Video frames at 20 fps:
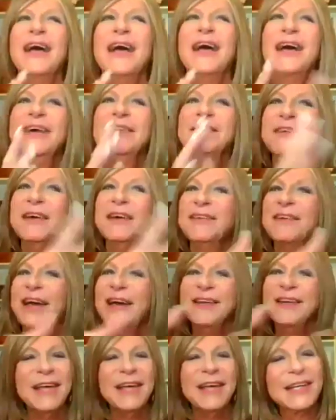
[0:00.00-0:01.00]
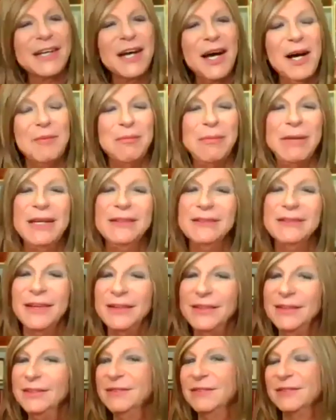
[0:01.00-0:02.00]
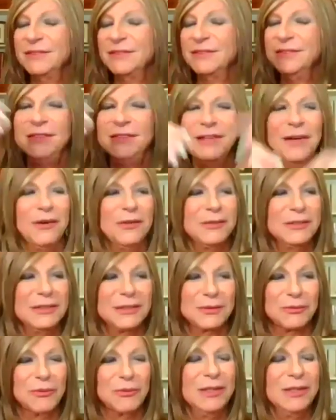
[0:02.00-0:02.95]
And and they come and just